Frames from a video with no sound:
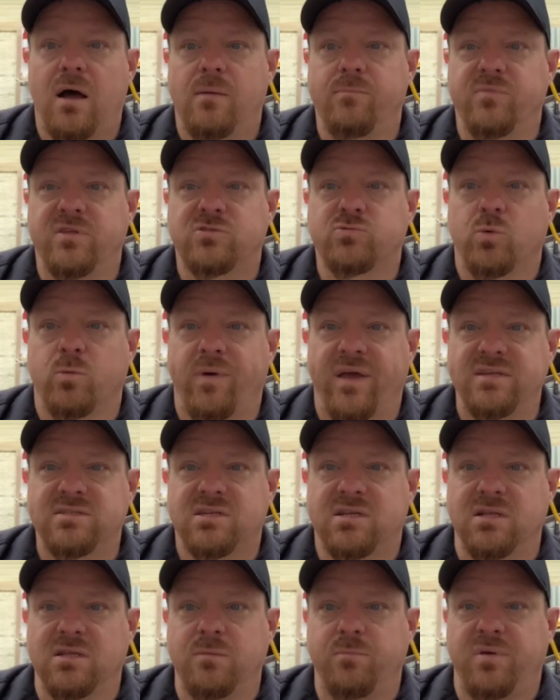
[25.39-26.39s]
This will
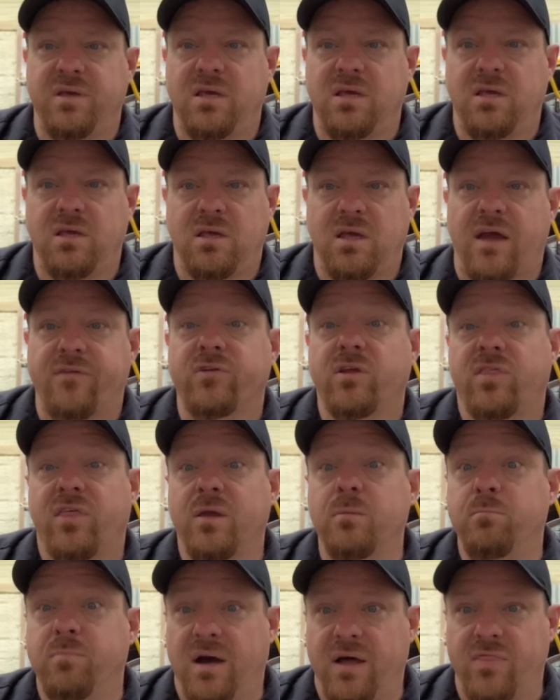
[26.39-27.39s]
basically be
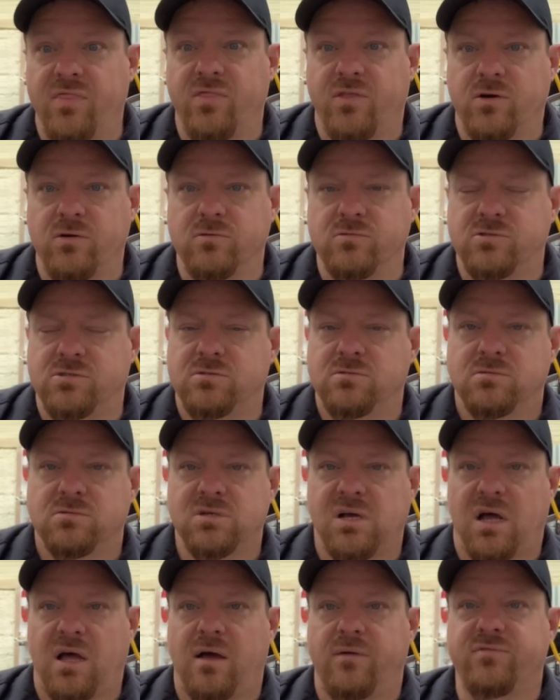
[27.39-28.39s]
everything but those
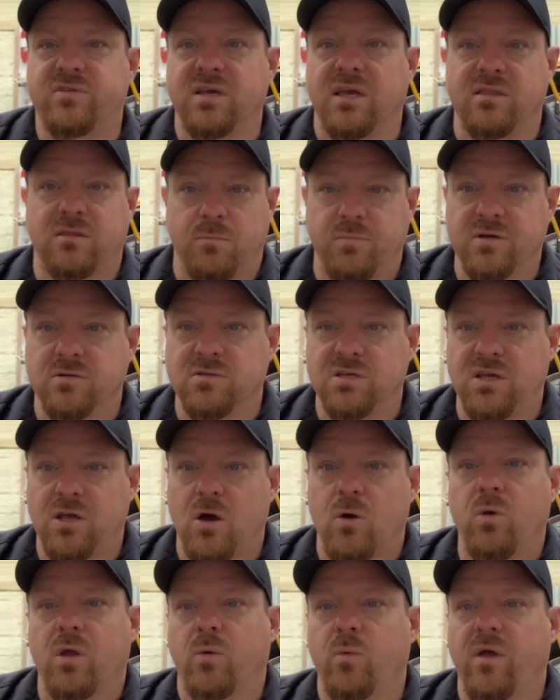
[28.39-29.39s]
to get the building
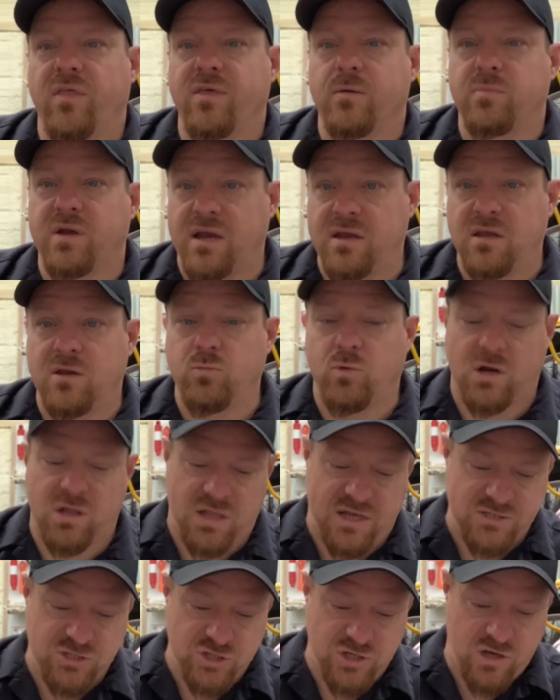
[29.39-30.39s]
going with it. But I did want to
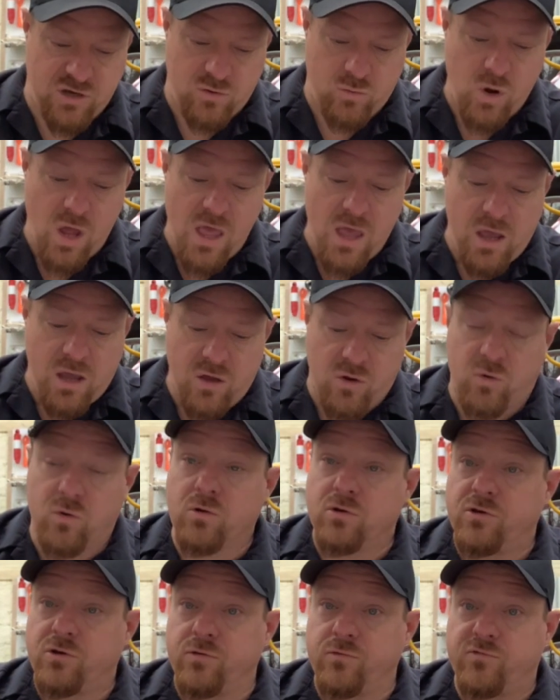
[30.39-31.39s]
let you know, in
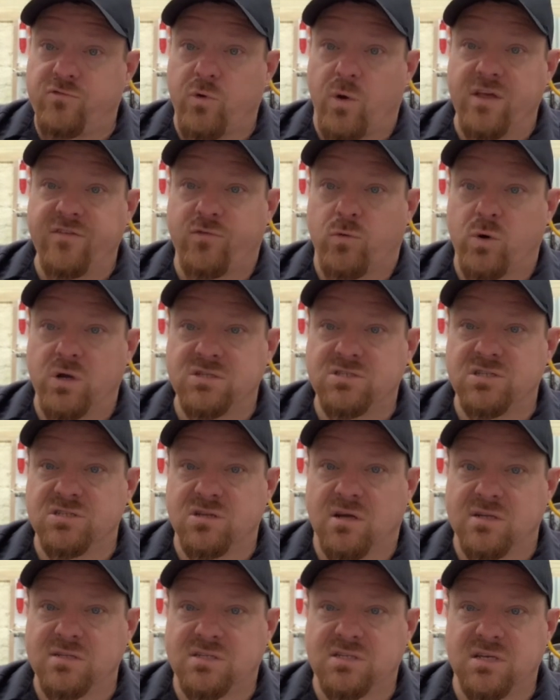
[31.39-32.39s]
order to do 24 inches
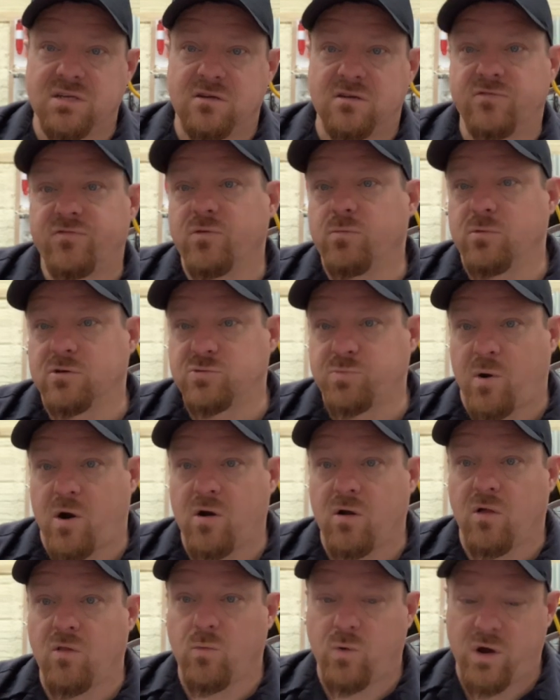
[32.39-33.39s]
on center for the most
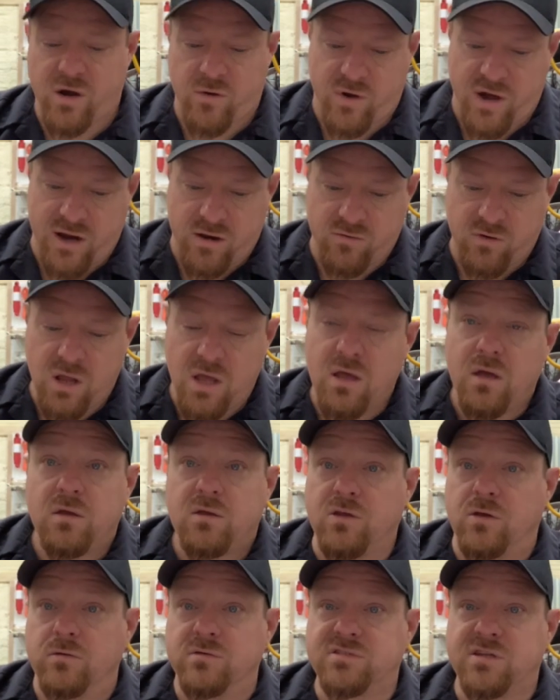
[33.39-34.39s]
part all the way around,
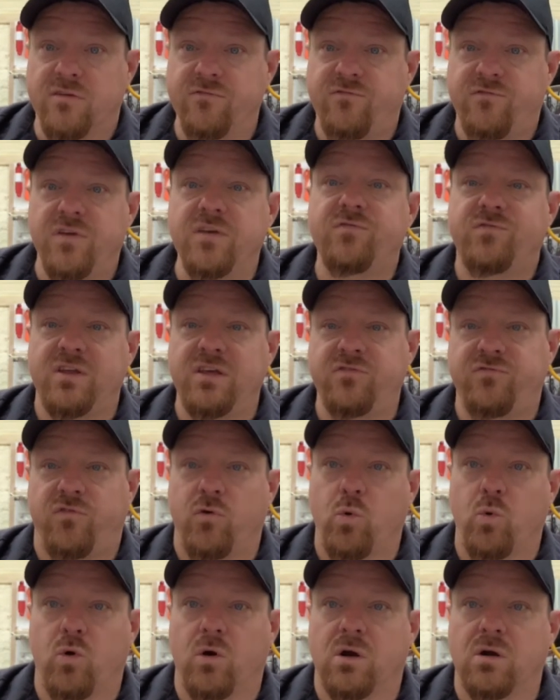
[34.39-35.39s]
use
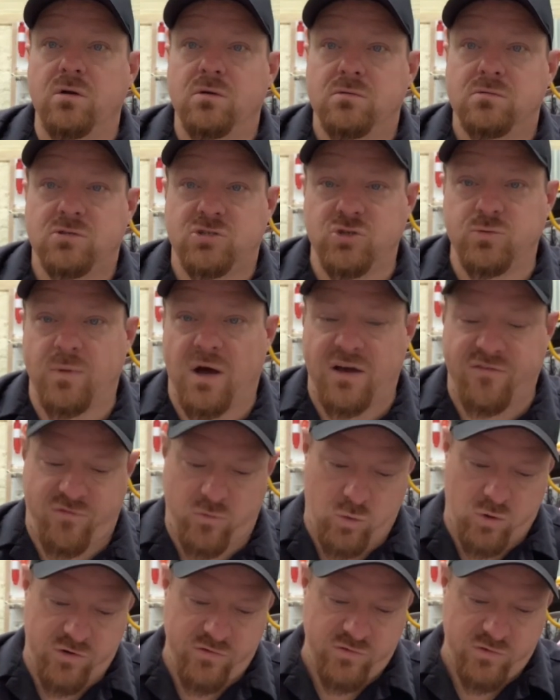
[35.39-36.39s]
54
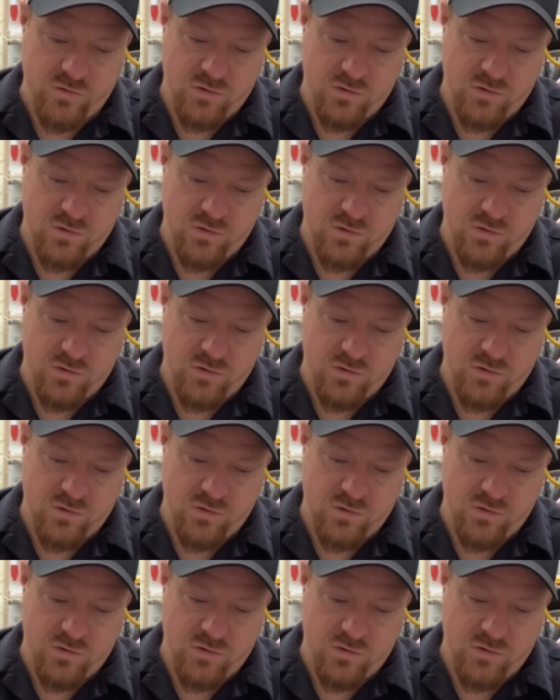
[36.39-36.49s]
2x4s,